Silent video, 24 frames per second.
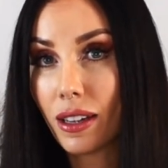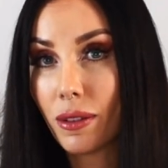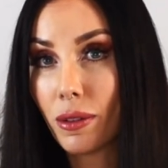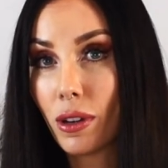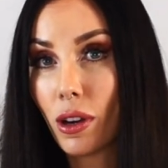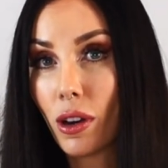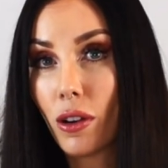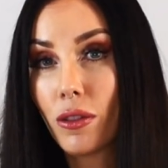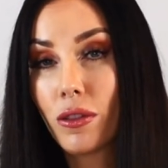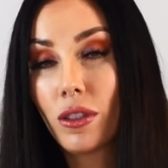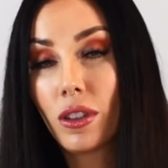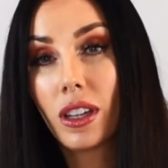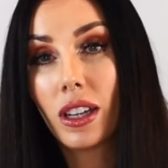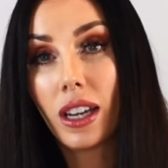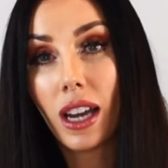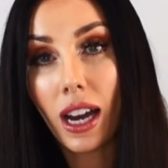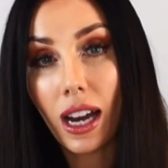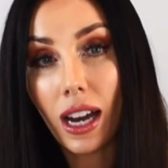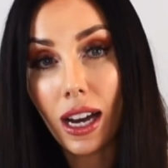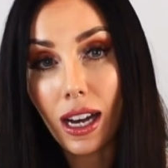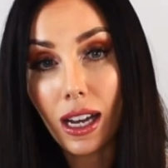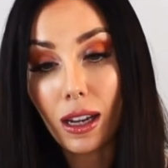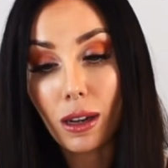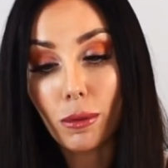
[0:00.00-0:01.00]
We often
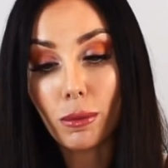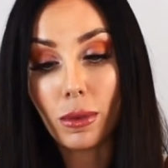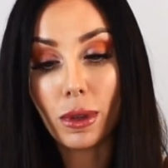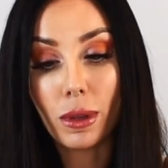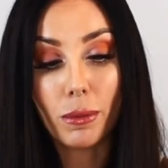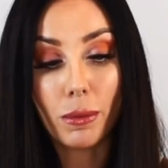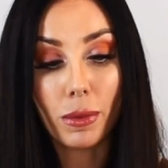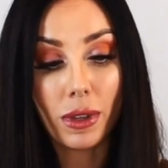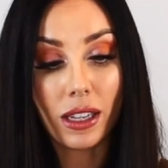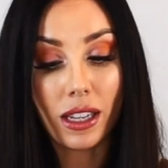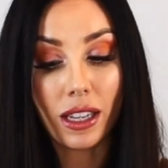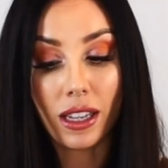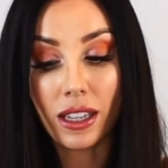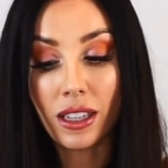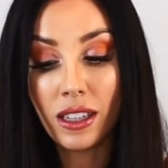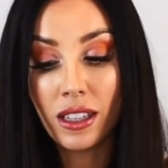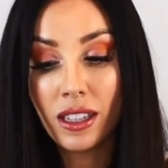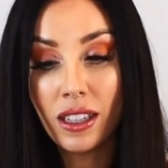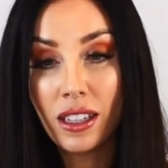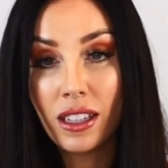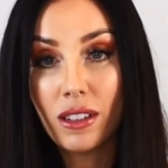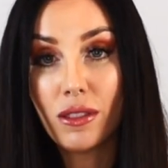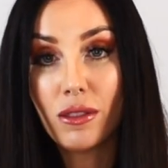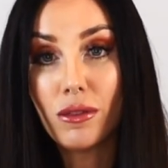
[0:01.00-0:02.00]
can't when we're
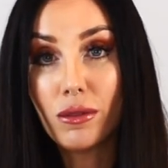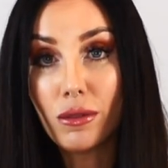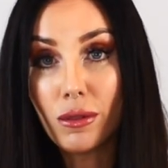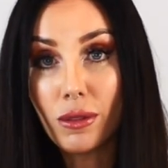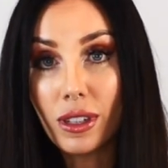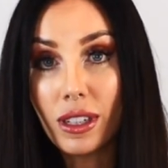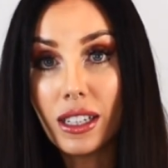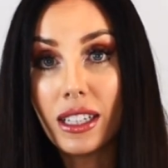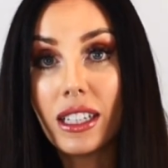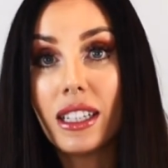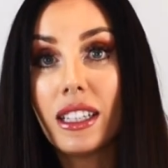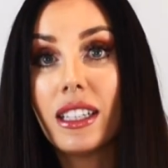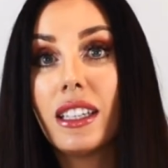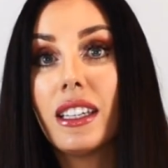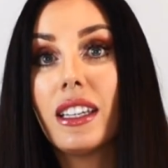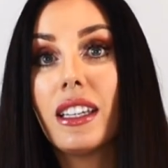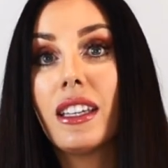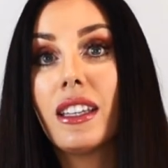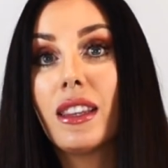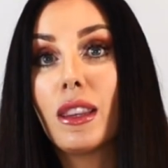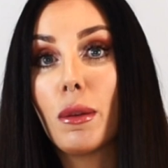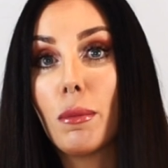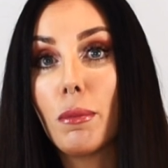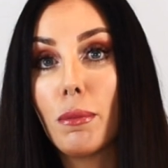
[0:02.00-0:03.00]
really
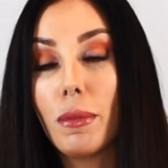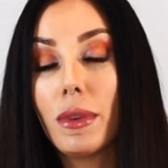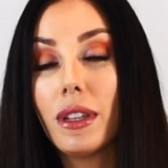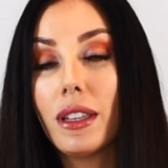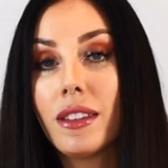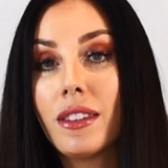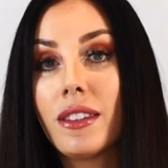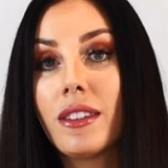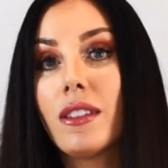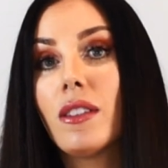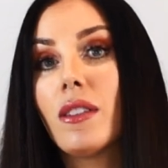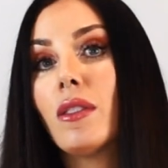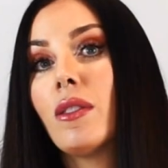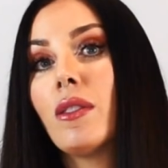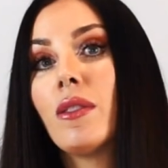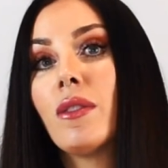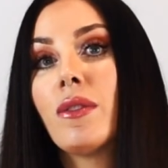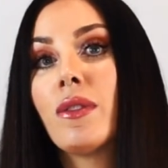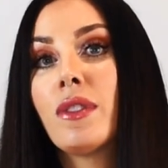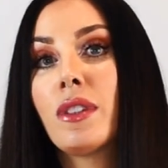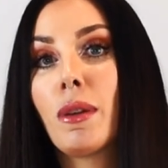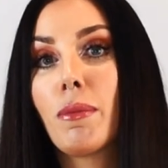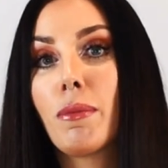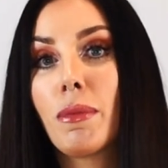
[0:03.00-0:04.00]
in the midst
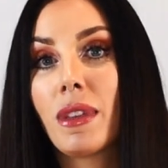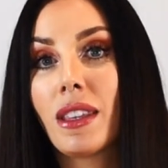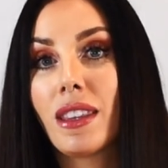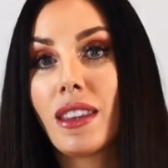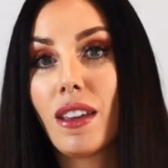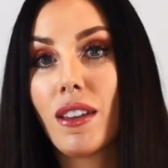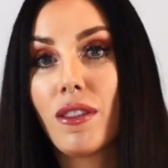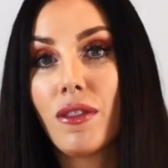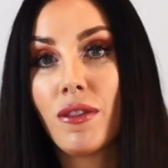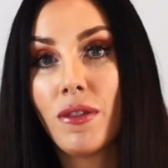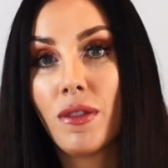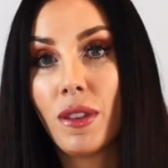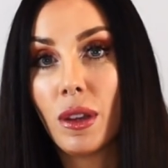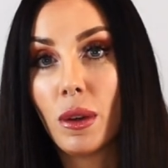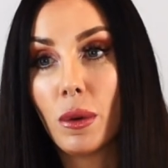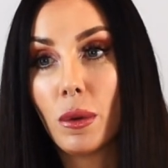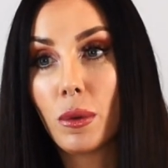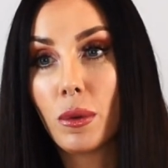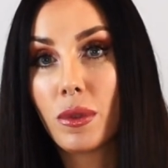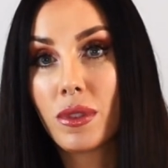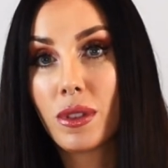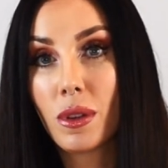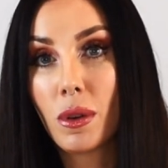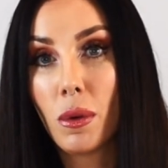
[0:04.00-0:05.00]
of something that
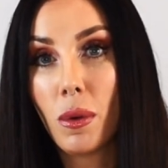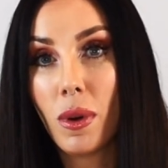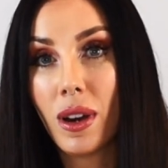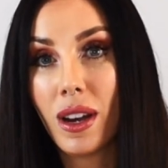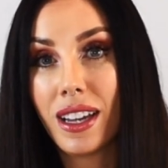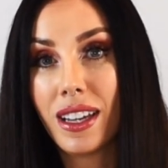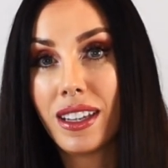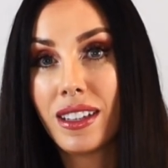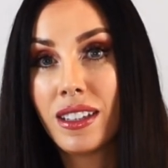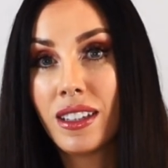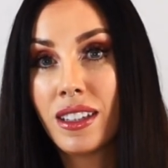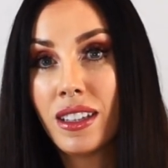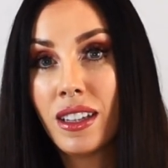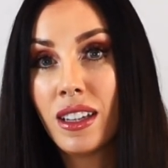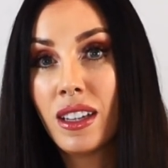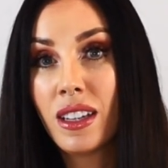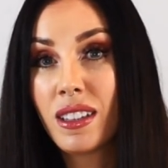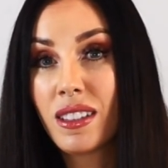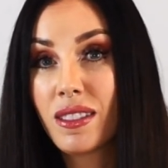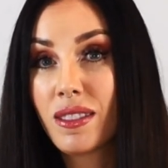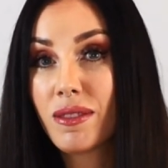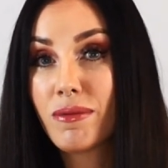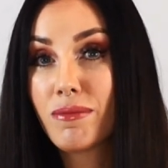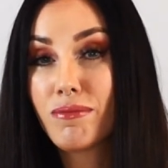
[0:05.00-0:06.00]
feels quite,
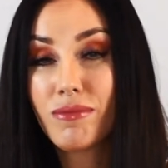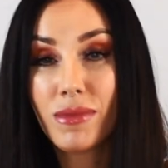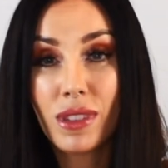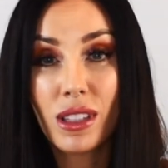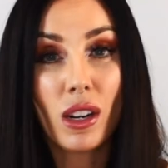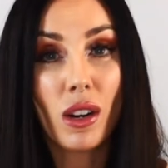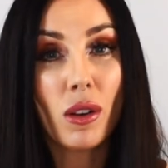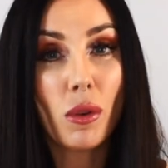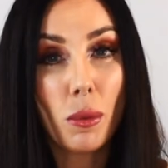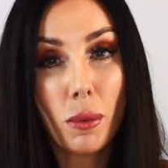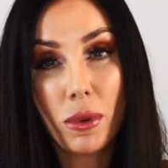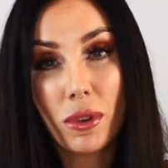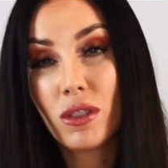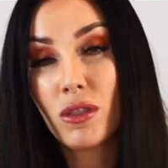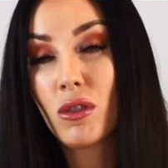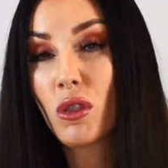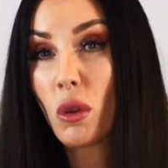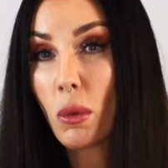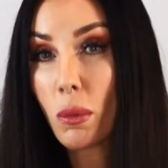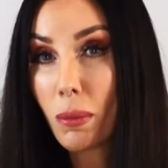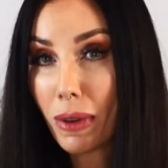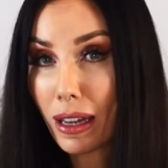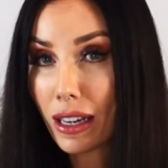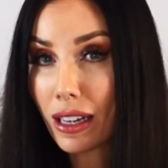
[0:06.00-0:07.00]
you know, almost
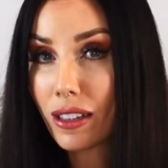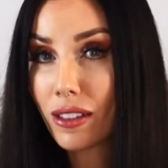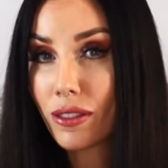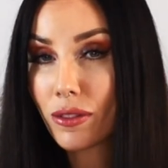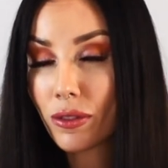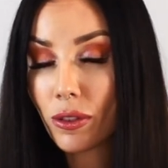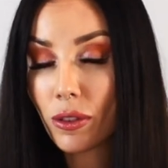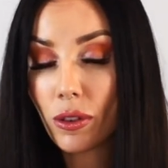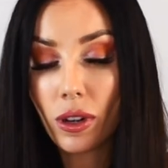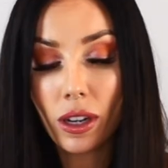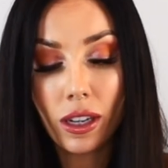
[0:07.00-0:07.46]
traumatic for